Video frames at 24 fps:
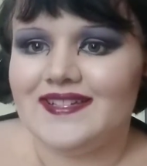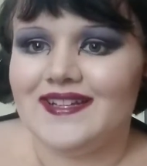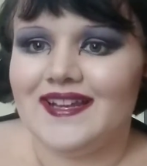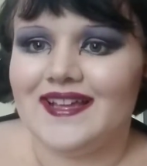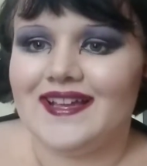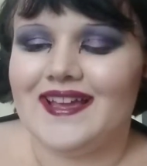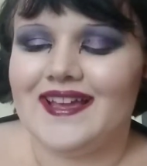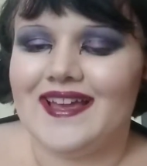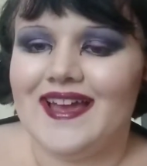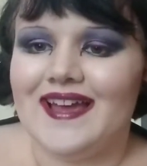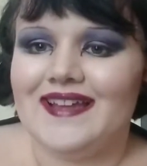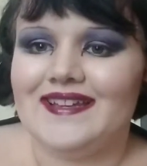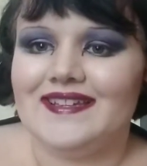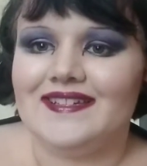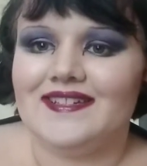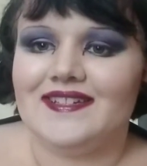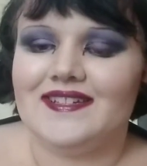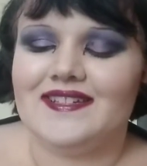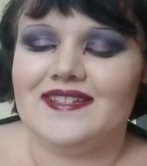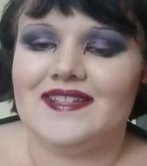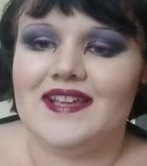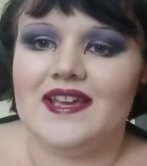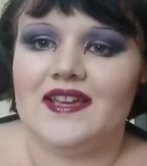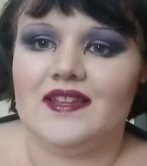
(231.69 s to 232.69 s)
Like again
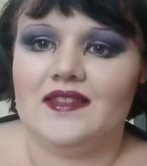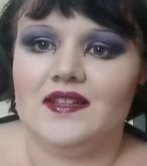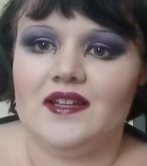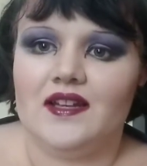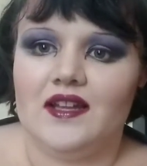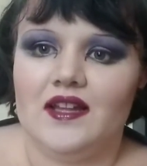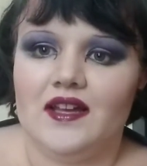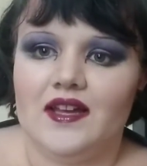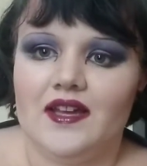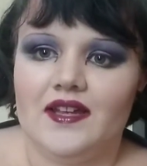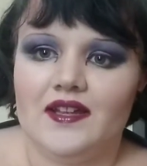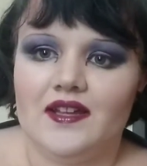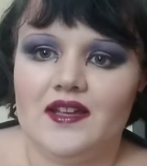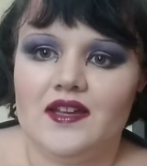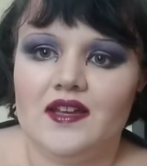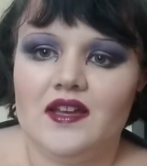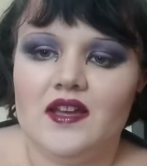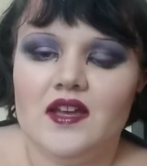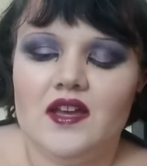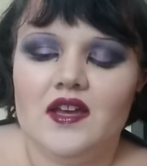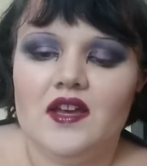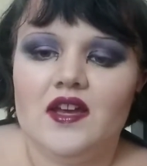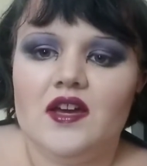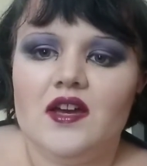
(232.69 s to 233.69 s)
just saying that like
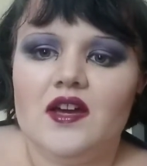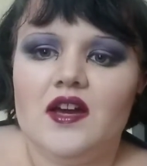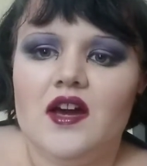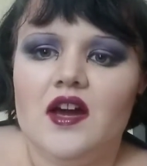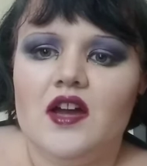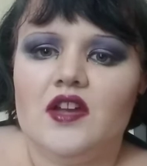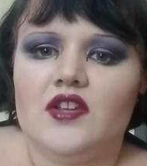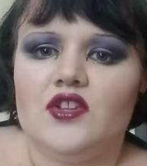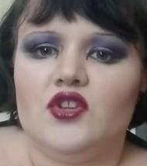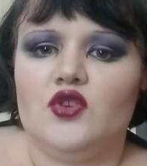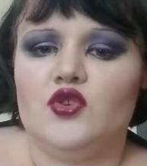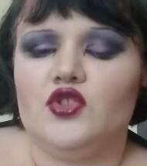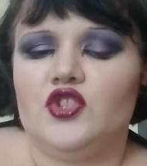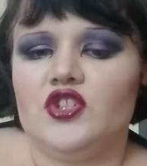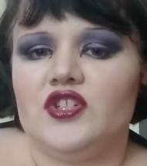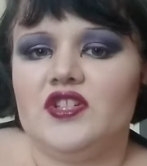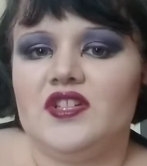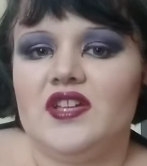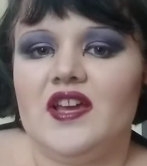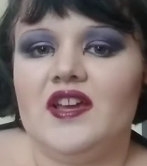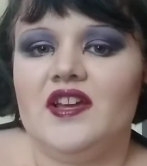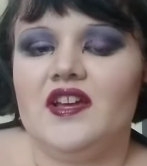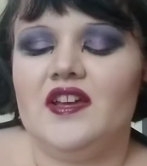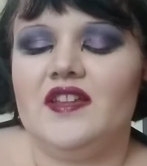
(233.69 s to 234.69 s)
you're
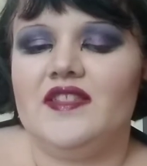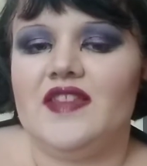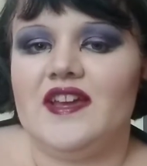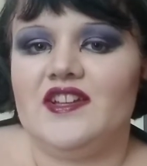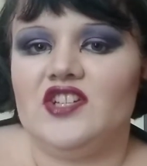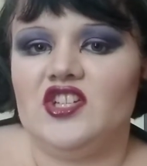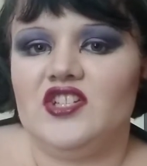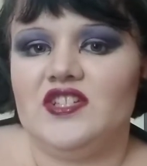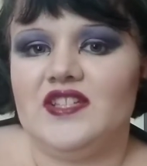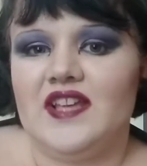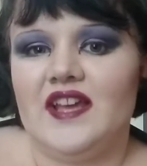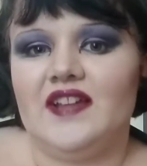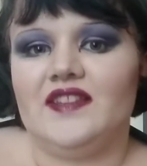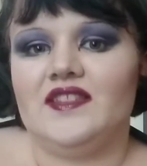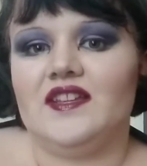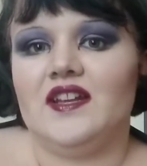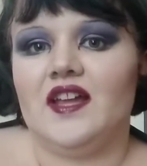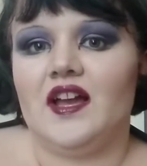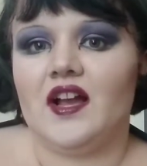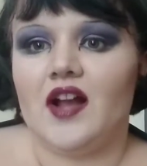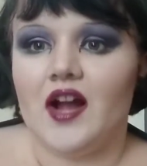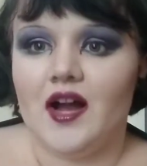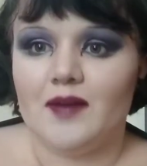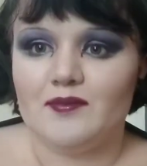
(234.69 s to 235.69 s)
just they're just saying that
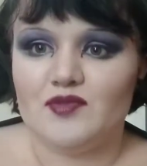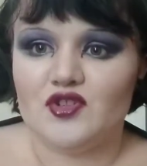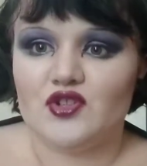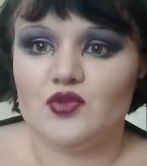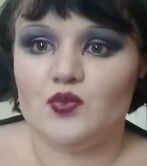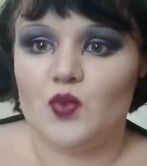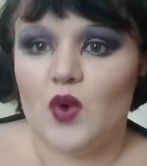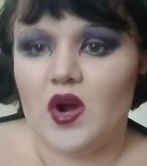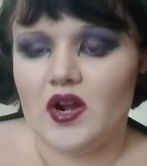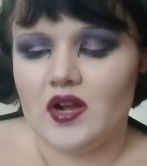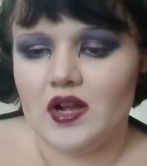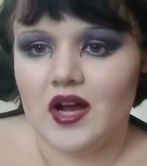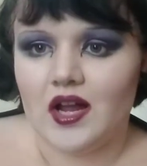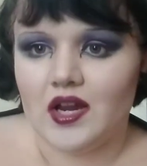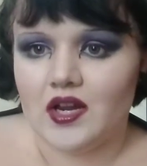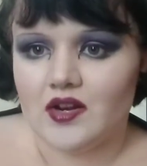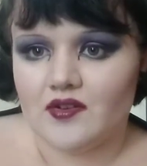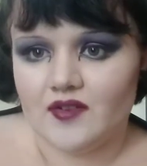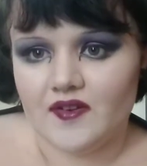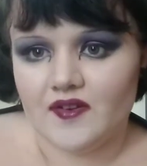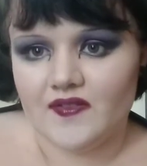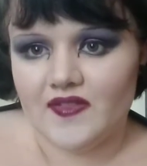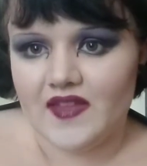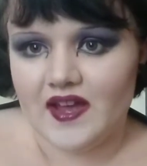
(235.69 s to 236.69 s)
like I'm just one
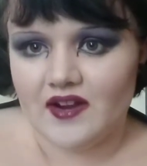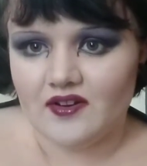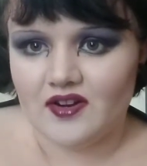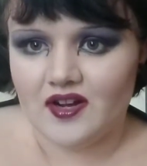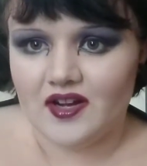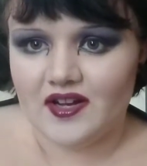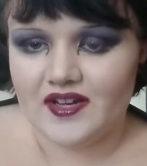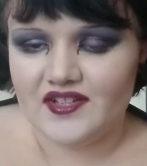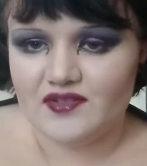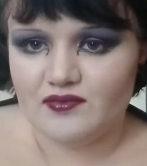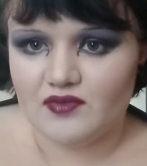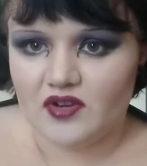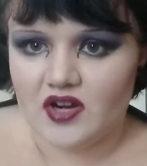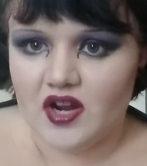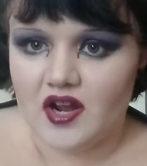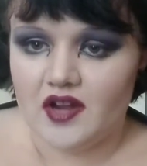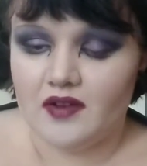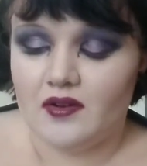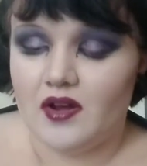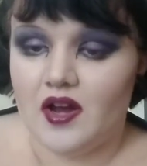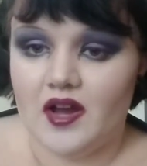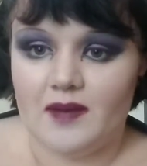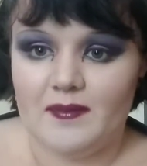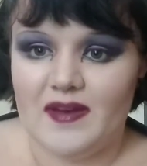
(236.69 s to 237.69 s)
colour in their eyes where
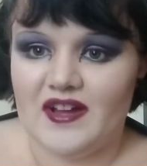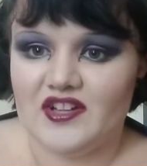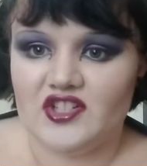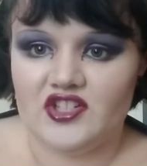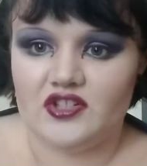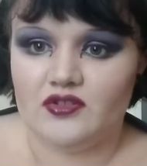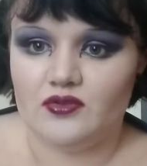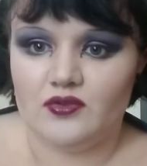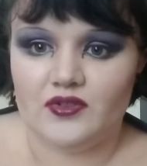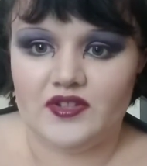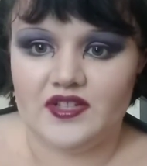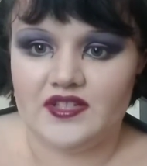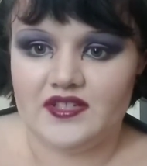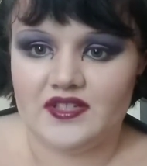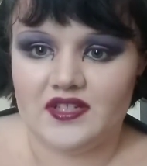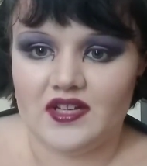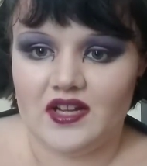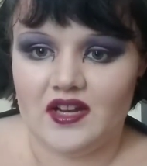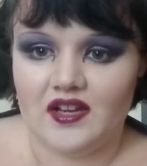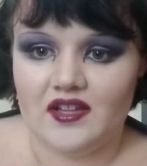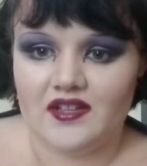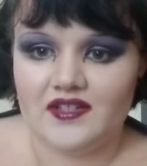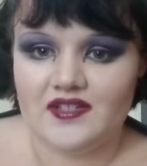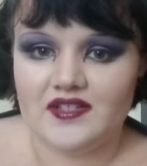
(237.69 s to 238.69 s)
I, am actually all these
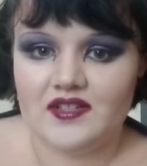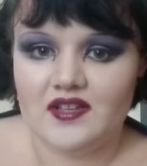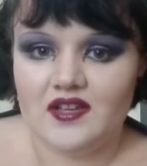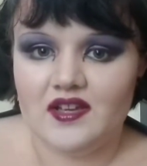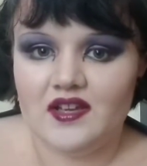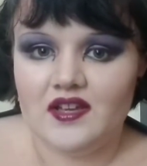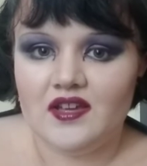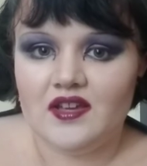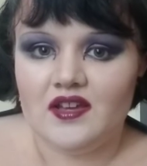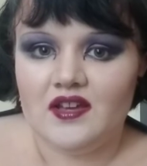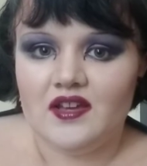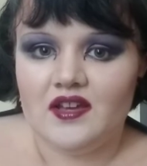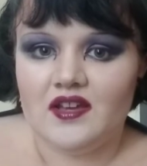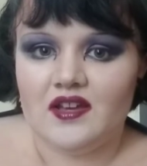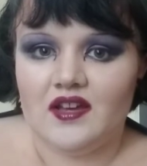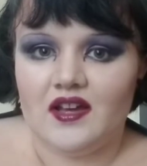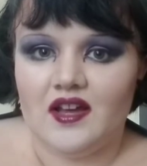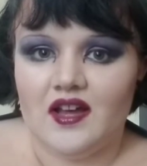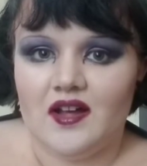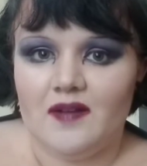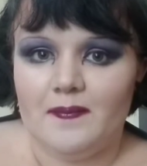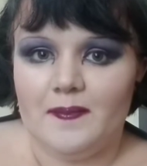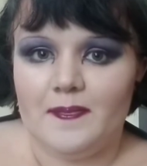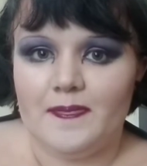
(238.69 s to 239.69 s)
colours.
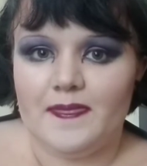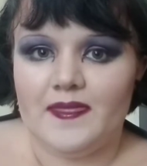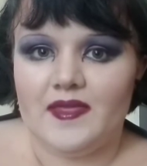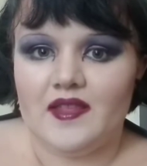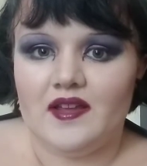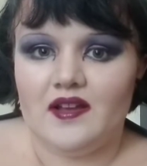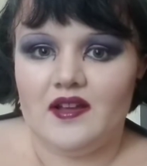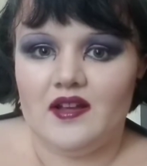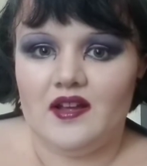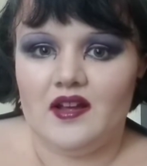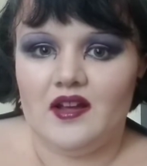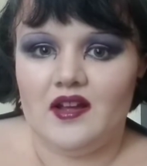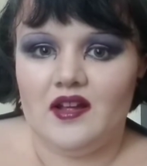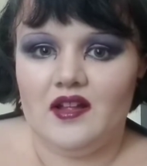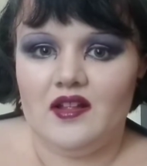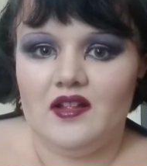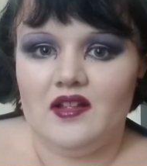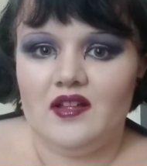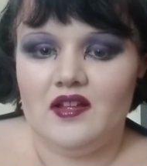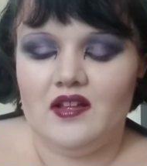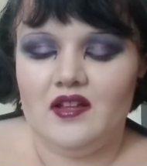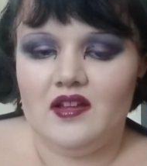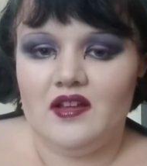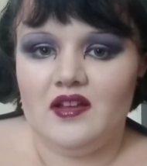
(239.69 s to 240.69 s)
Um,
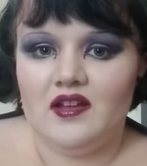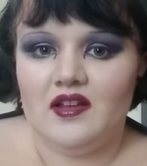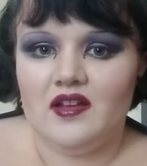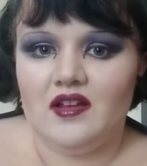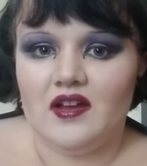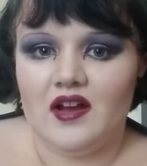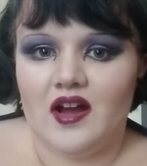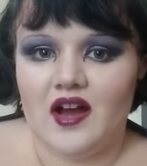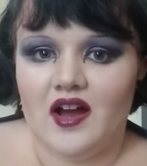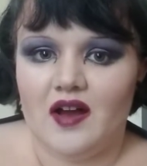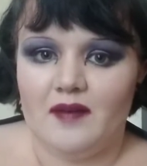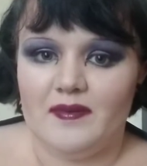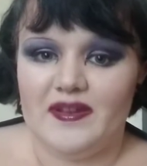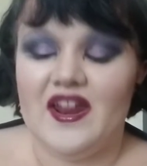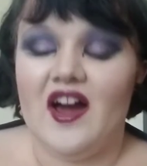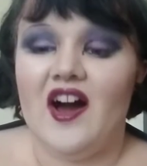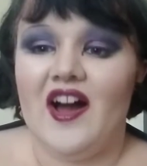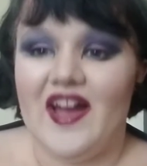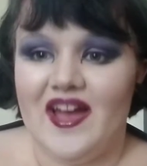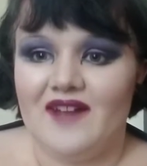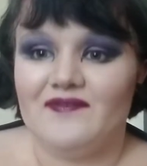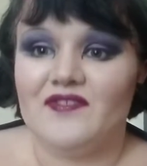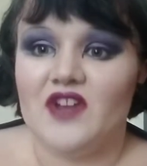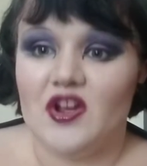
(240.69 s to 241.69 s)
I mean,
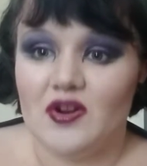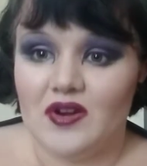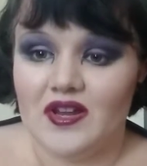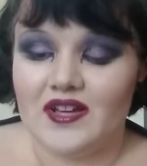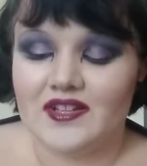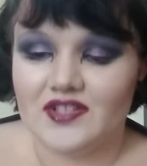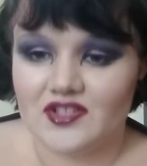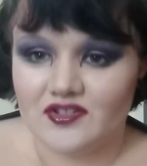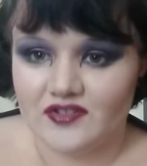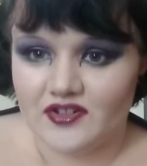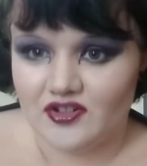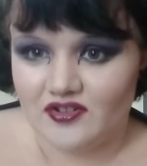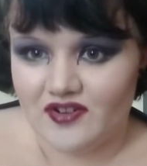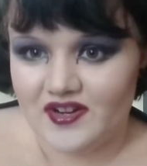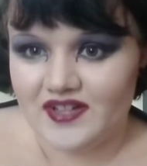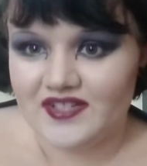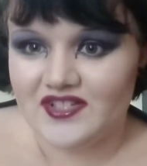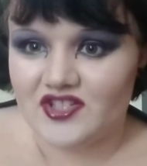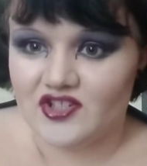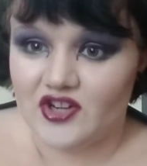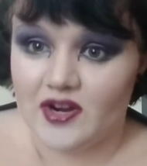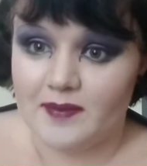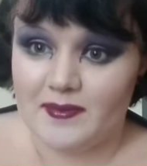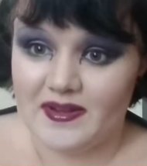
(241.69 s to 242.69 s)
I have no luster in your
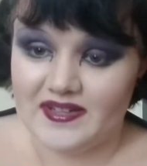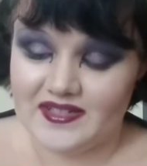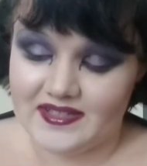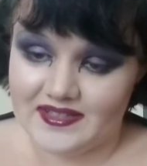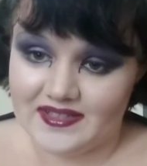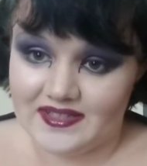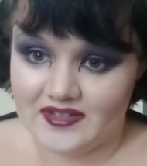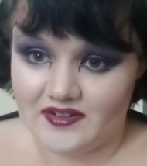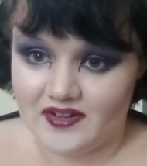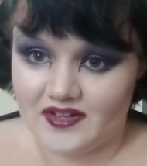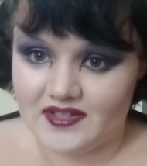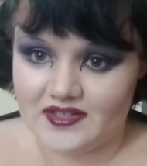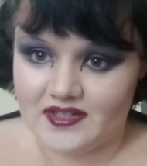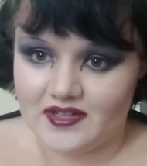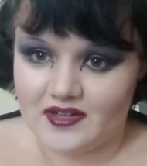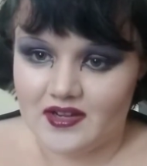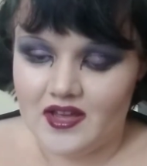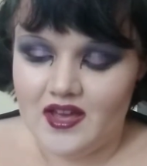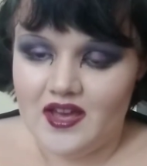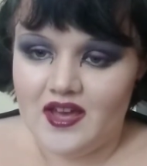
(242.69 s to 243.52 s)
eyes. Sorry, I'm getting the lyrics.